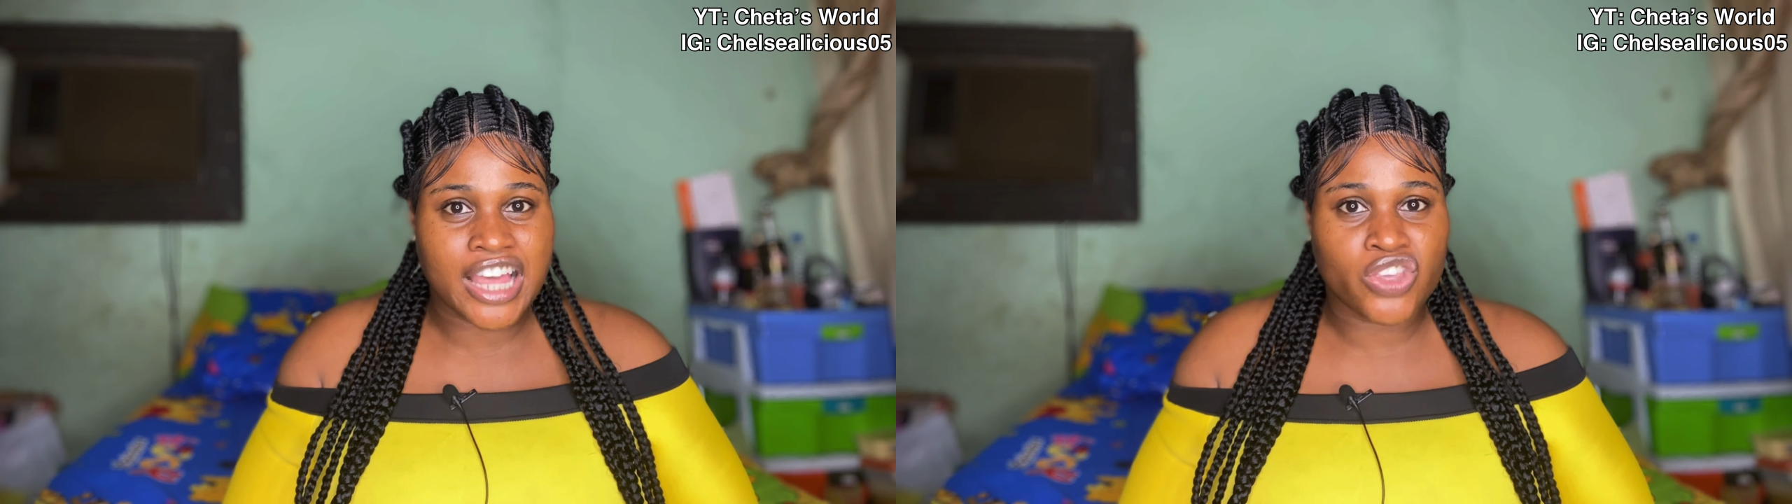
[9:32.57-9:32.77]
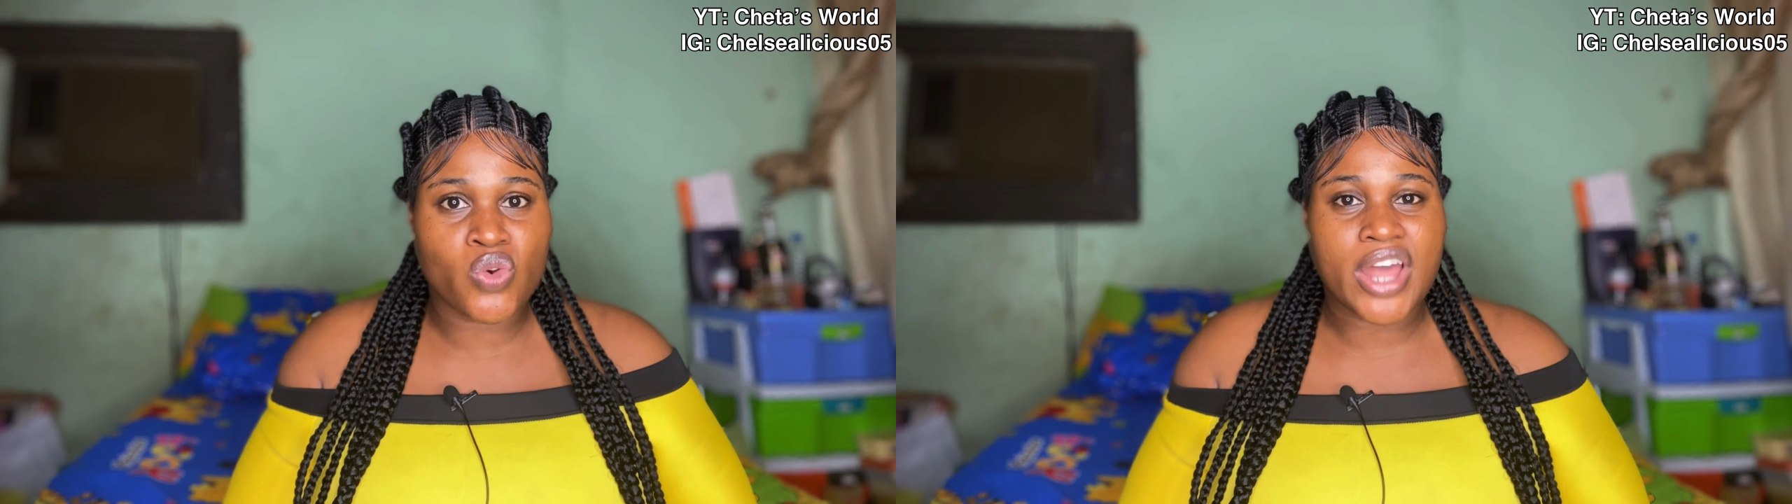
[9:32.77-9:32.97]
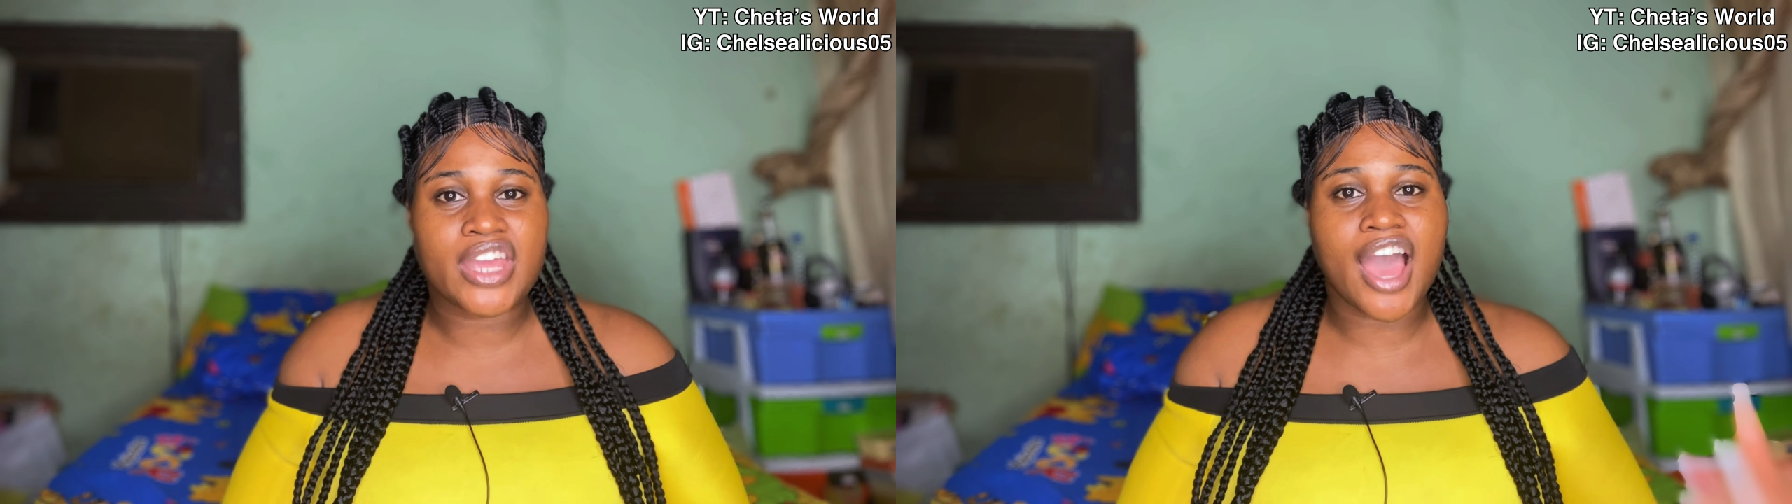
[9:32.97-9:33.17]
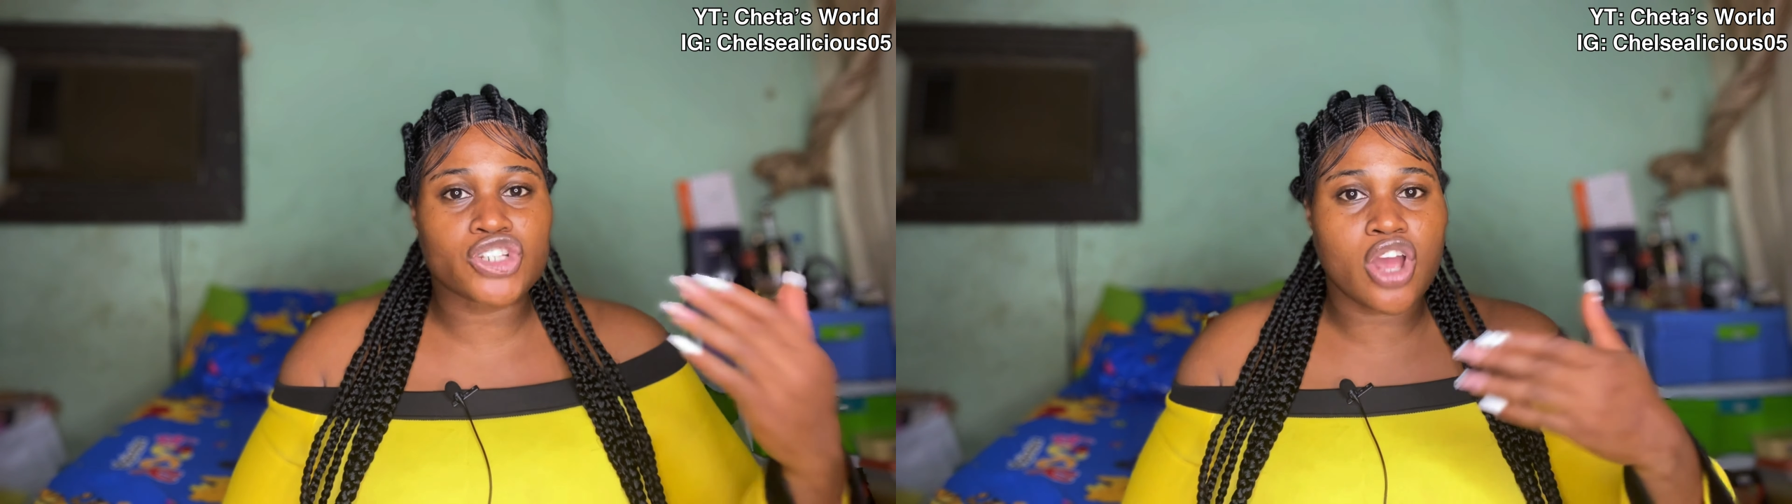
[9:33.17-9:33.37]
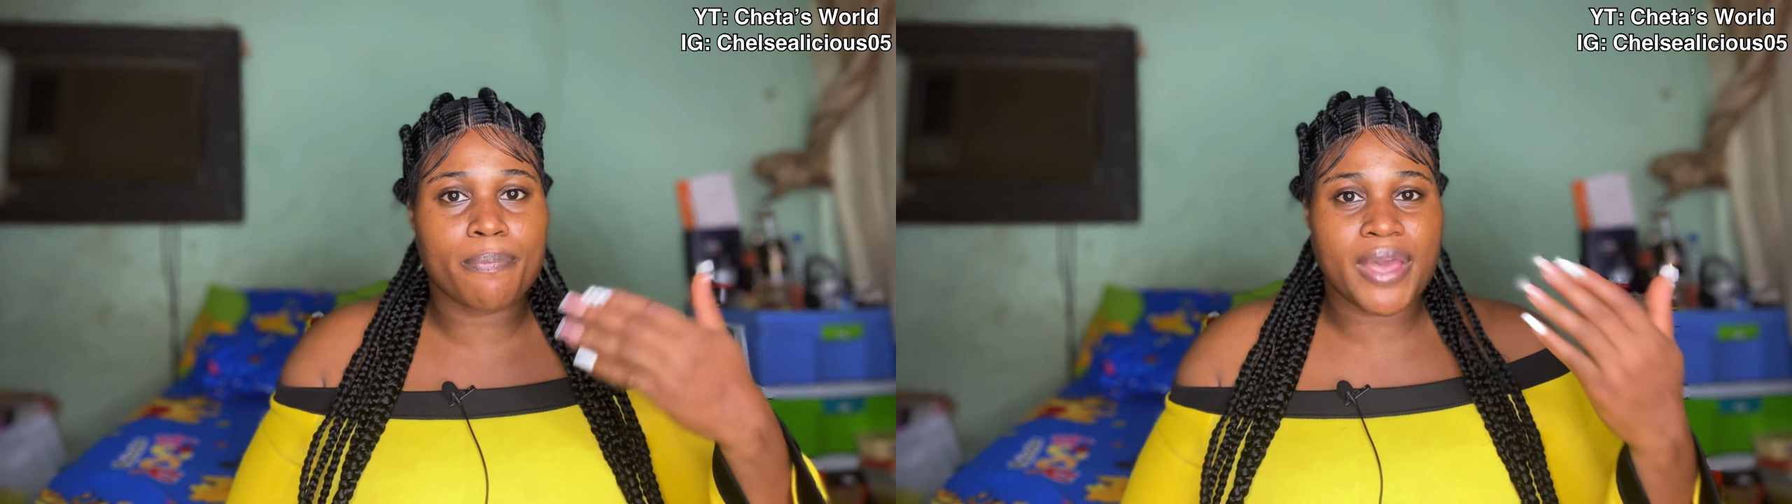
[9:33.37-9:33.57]
that you are the
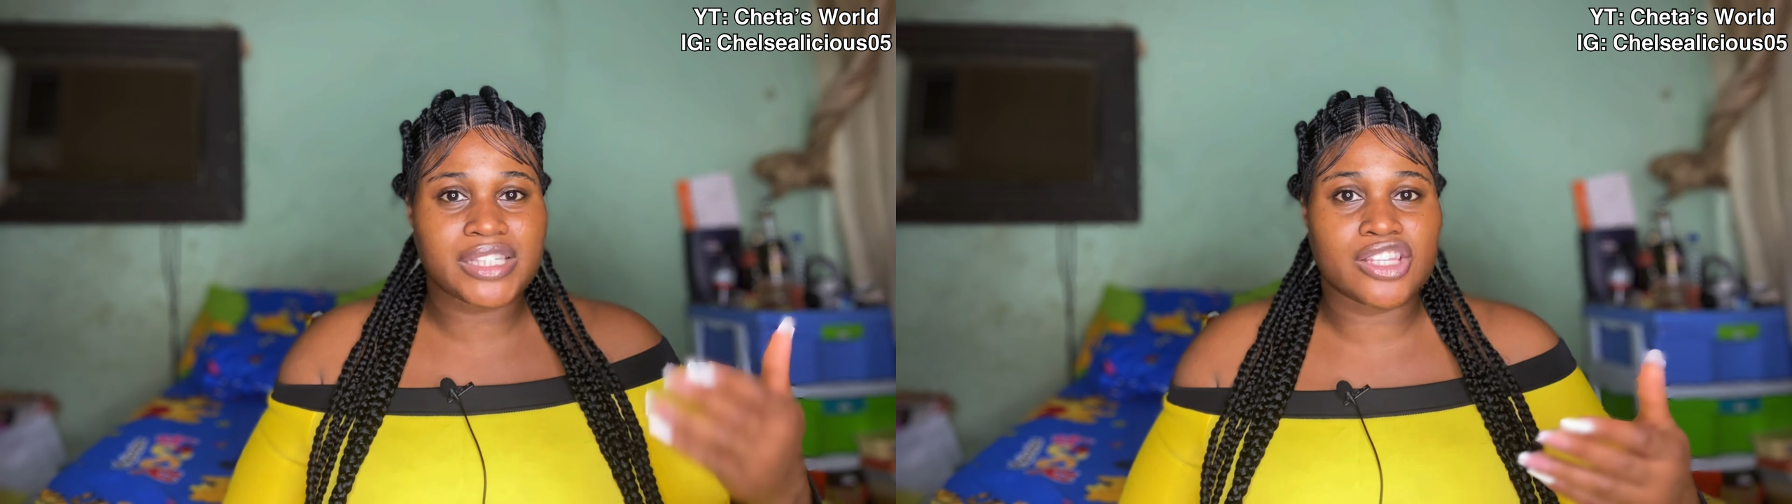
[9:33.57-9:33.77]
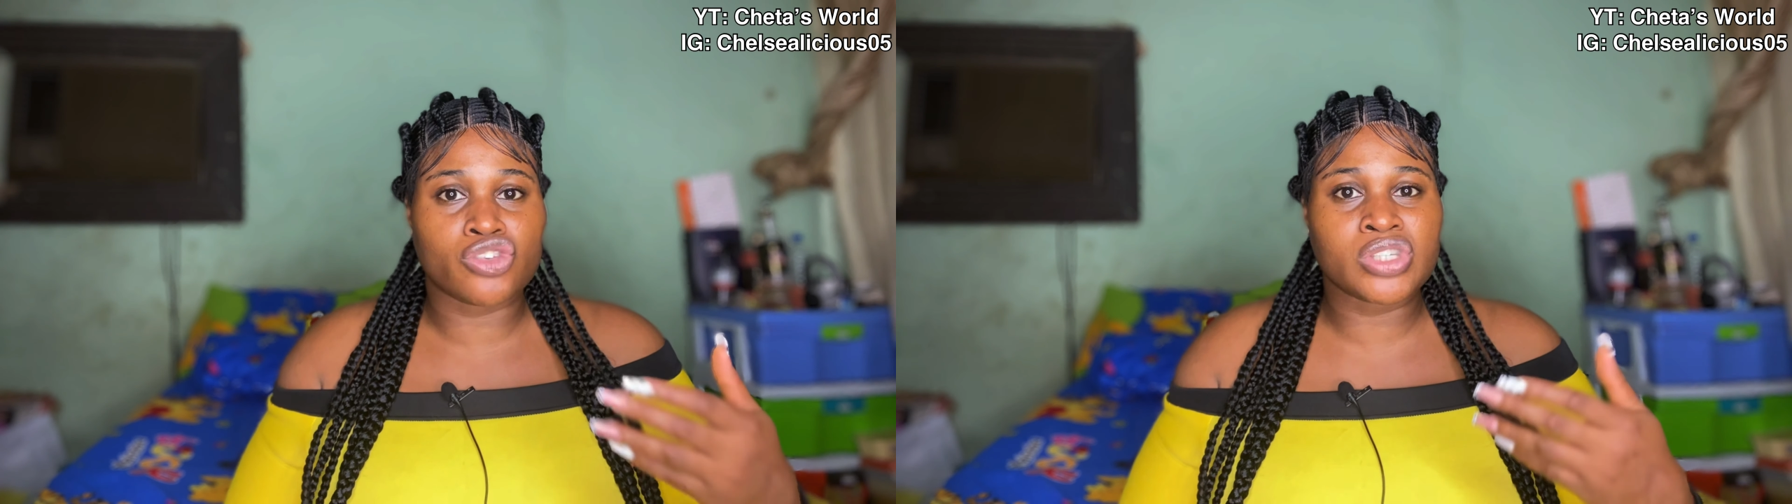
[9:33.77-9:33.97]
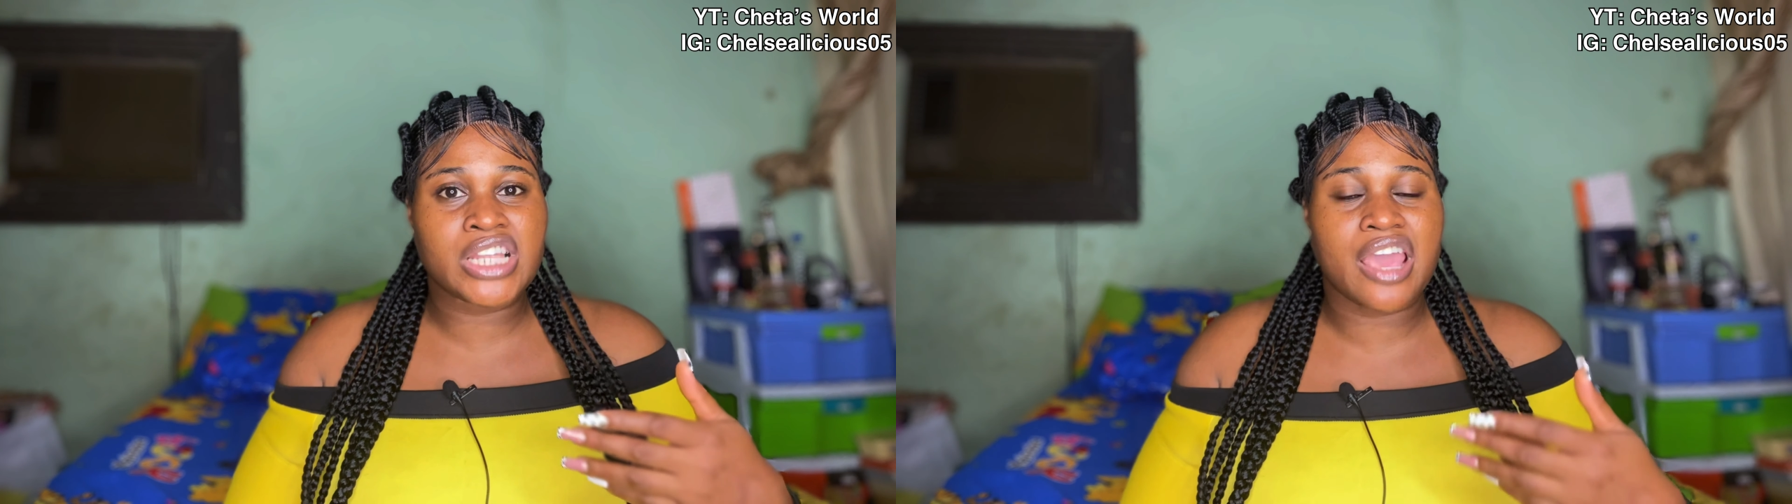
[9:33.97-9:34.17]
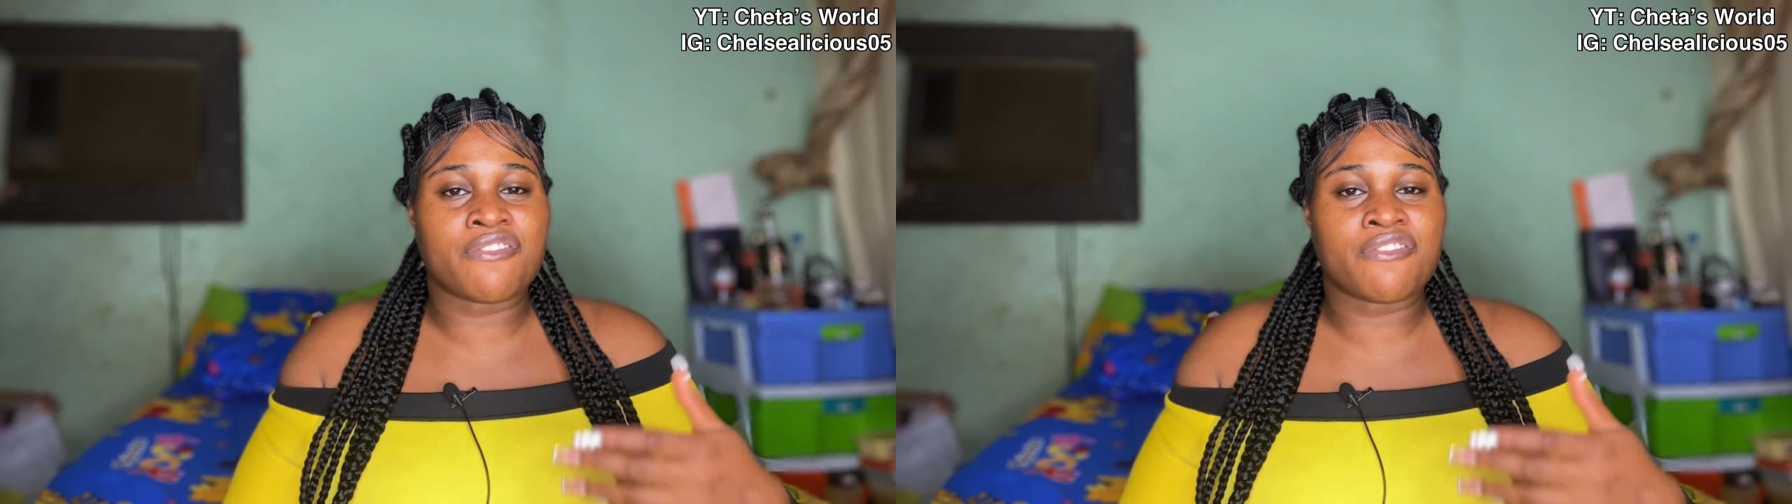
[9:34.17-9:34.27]
actual person using